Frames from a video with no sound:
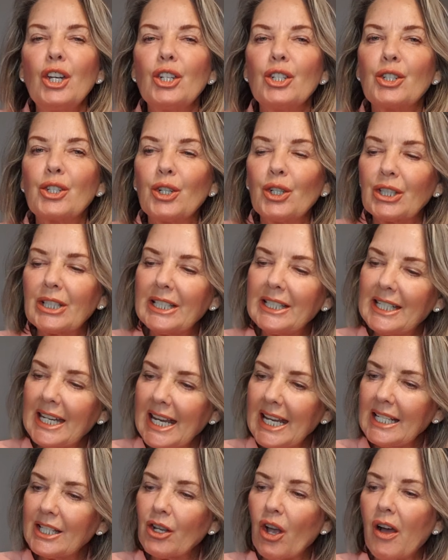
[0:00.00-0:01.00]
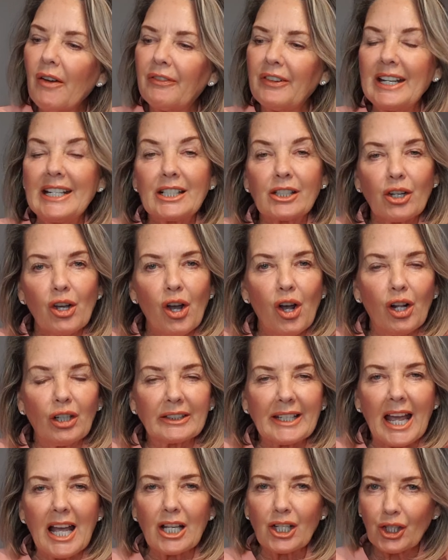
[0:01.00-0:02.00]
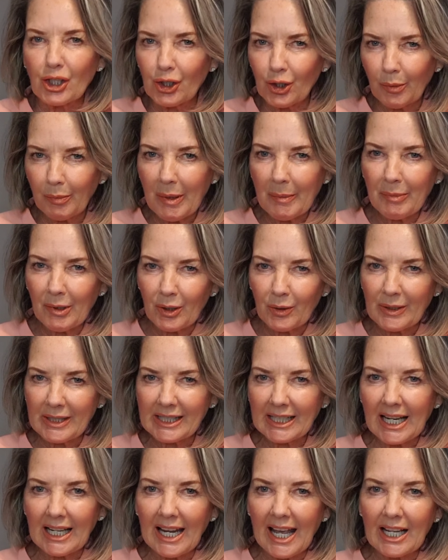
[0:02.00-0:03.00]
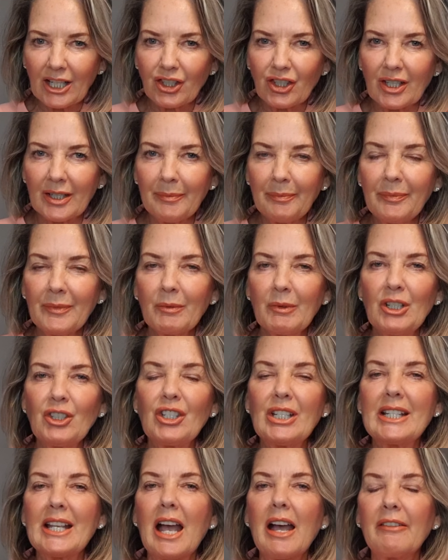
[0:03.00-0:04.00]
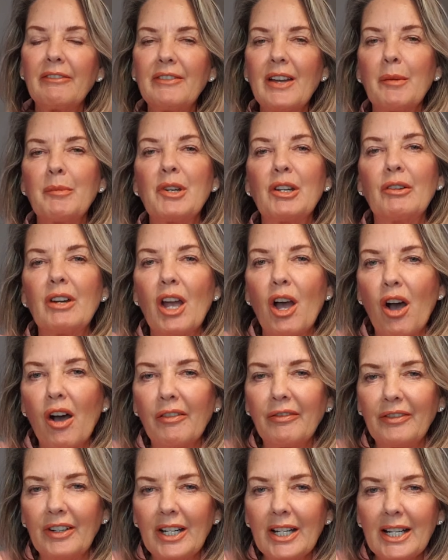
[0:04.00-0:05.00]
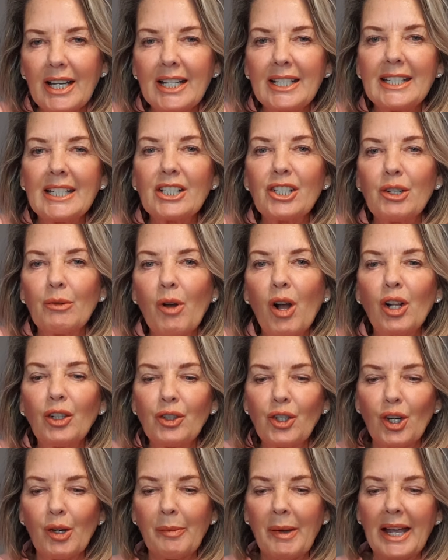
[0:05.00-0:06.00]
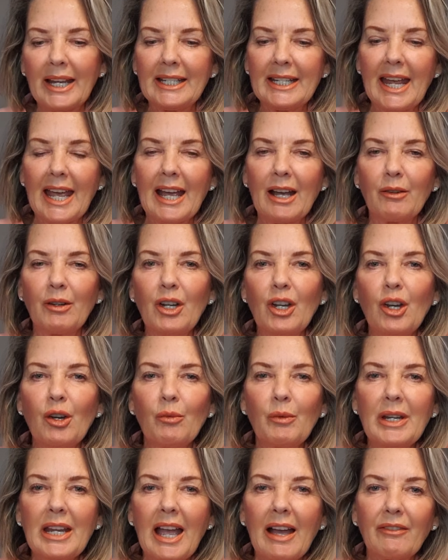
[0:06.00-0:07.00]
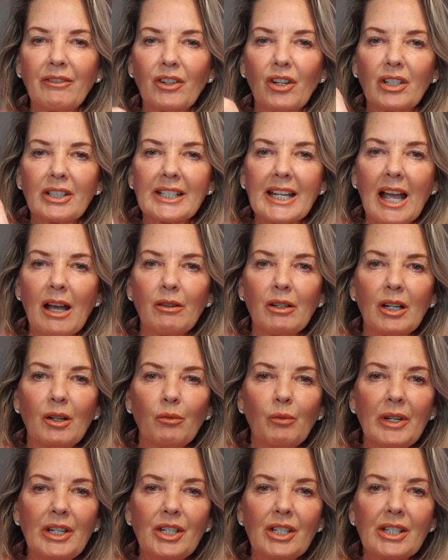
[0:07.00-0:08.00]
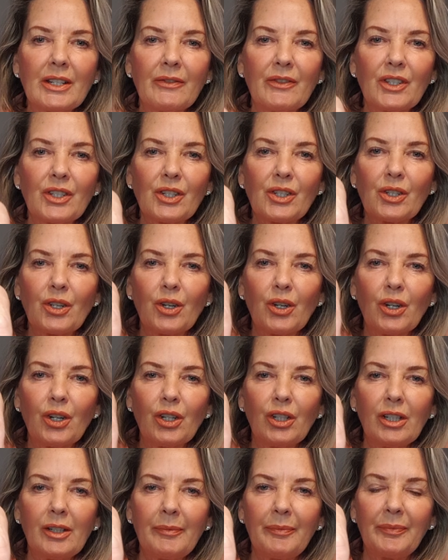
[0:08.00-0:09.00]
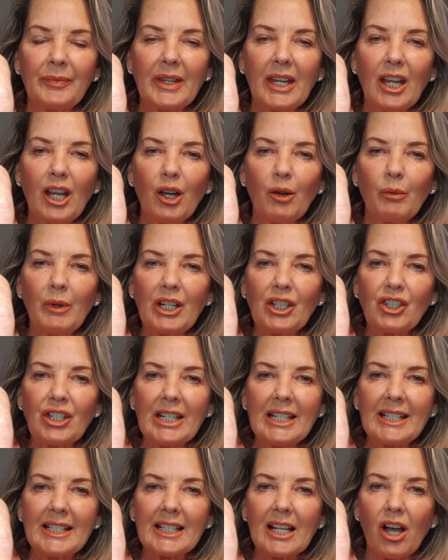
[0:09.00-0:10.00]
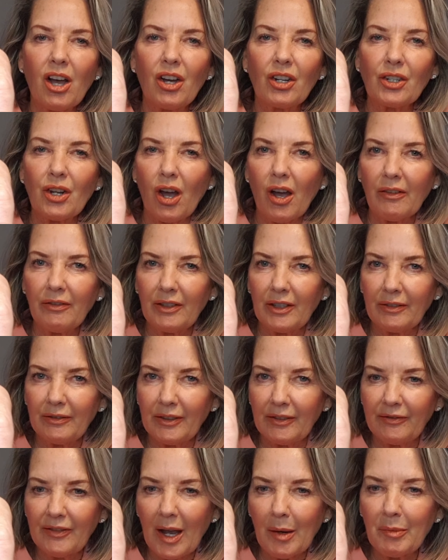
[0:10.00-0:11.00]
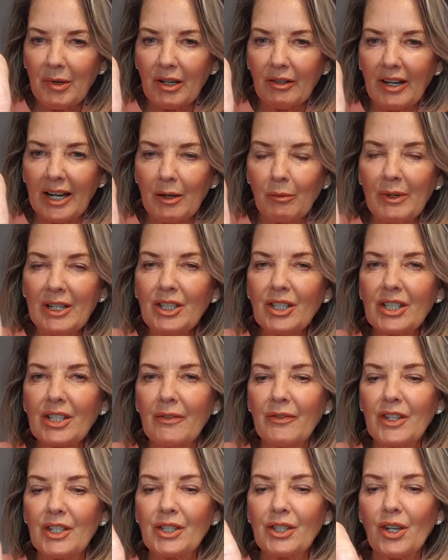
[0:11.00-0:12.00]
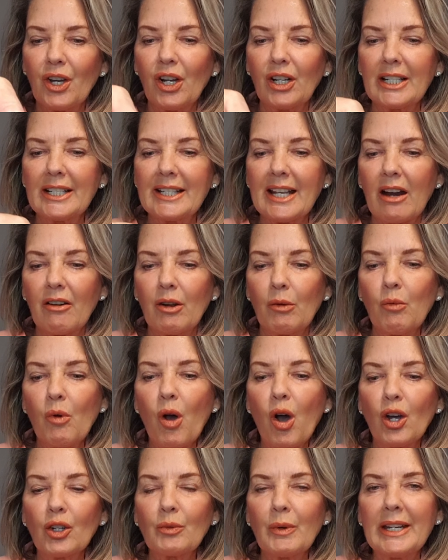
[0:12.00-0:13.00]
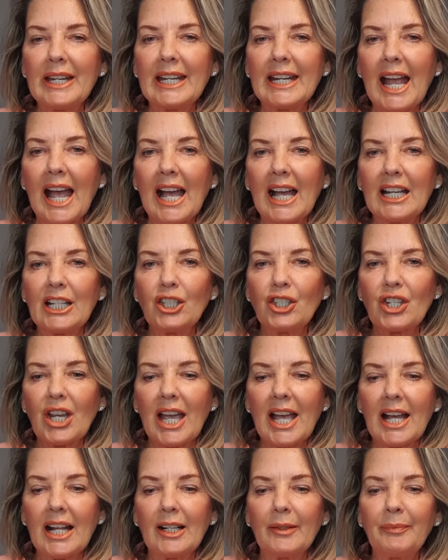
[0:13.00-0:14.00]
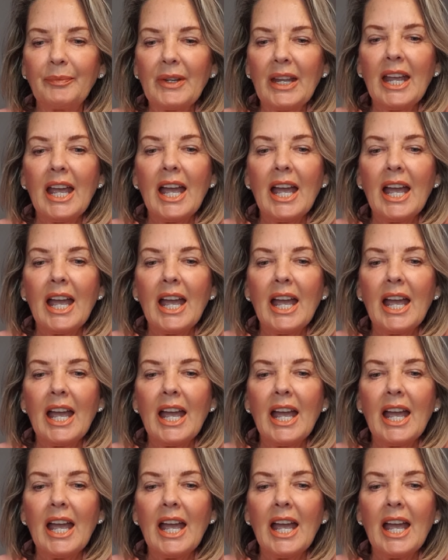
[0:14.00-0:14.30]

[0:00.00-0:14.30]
So today's offer is called our Super Boost collection, which is our February offer. And as you all know by now, we have got our Windows of the Soul, which is on offer for February. Windows of the Soul is our award-winning eye gel.